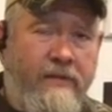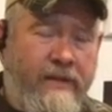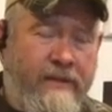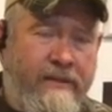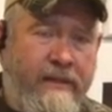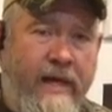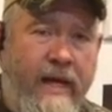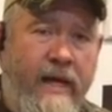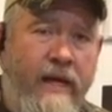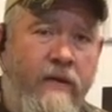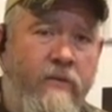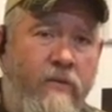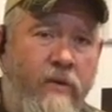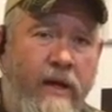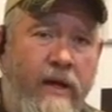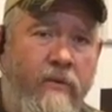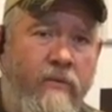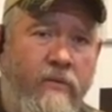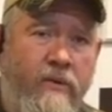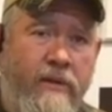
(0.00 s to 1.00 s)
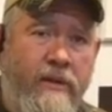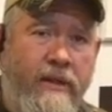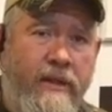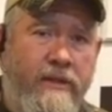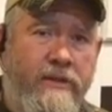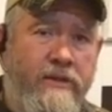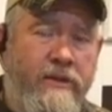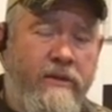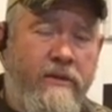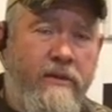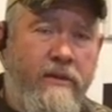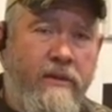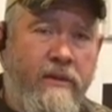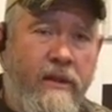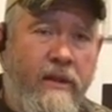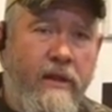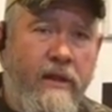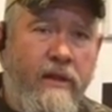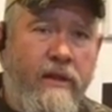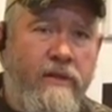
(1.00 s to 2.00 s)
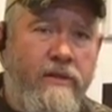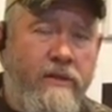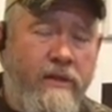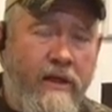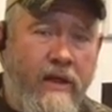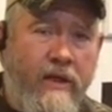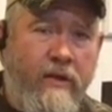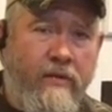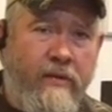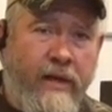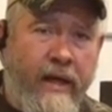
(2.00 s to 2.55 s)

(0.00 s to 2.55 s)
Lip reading: That's kind of where I want to get you to go.